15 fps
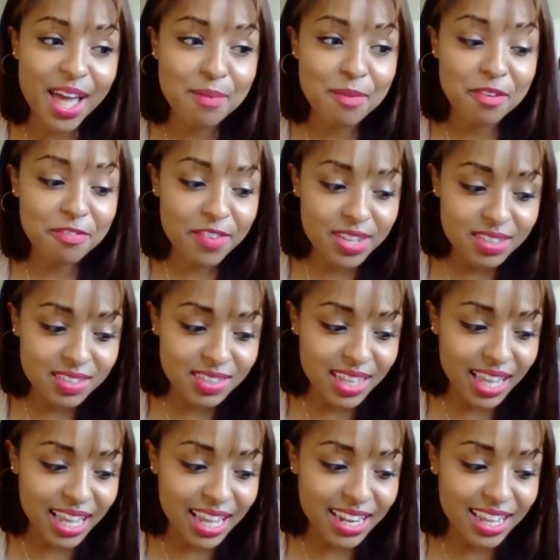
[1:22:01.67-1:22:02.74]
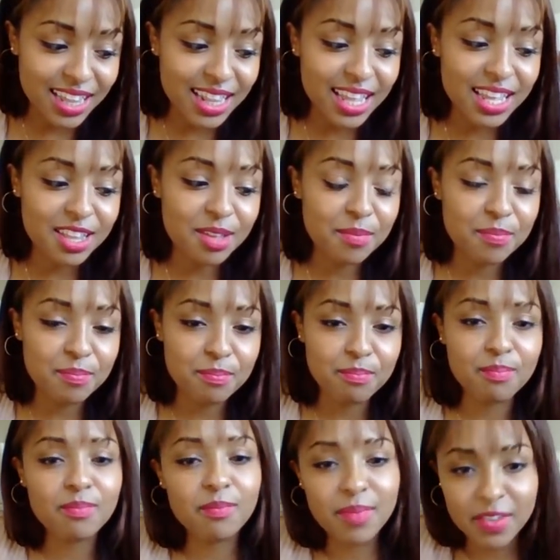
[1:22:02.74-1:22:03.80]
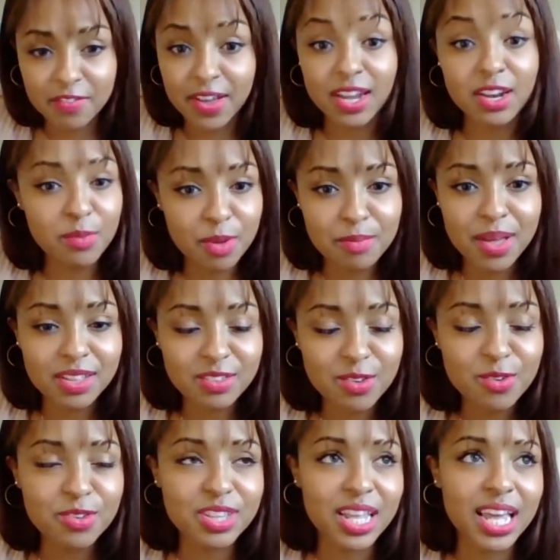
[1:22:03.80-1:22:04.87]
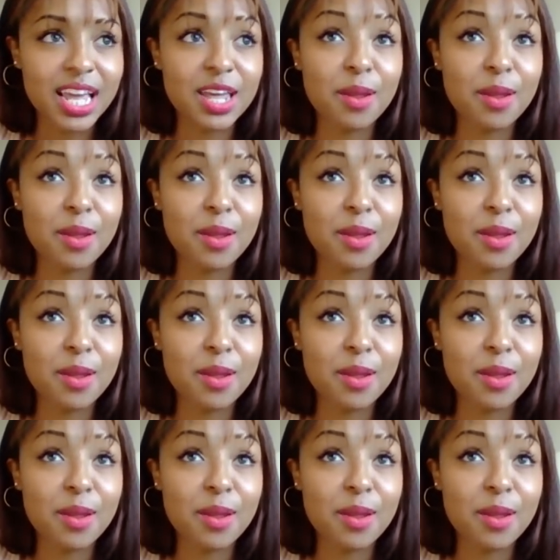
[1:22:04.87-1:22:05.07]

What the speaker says: My friends stayed, and they ended up may find their way back to Hongdae.